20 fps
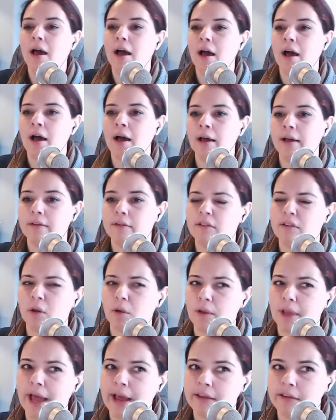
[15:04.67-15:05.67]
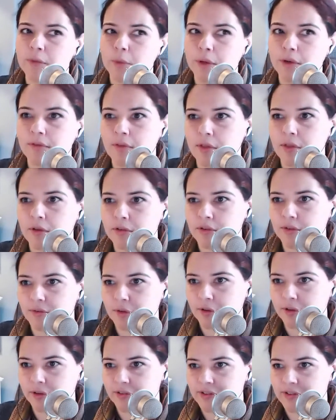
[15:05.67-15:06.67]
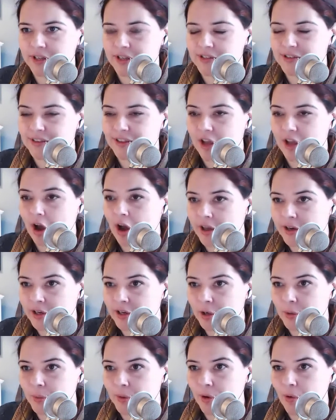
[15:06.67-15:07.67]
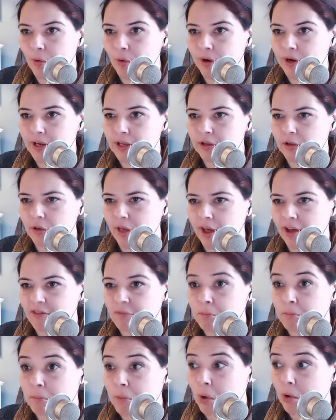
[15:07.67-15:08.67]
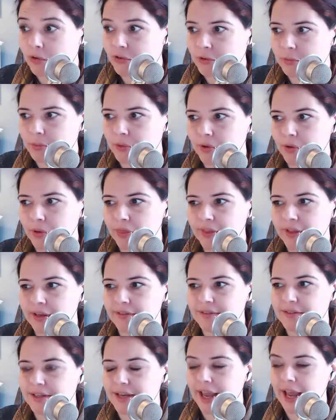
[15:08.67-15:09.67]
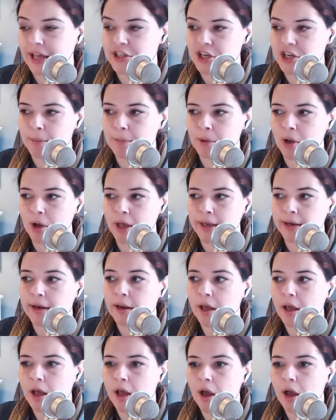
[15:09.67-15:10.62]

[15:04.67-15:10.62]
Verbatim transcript: Uh, so, last week, for those of you listening to the audio recording, you'll have multiple things to catch up on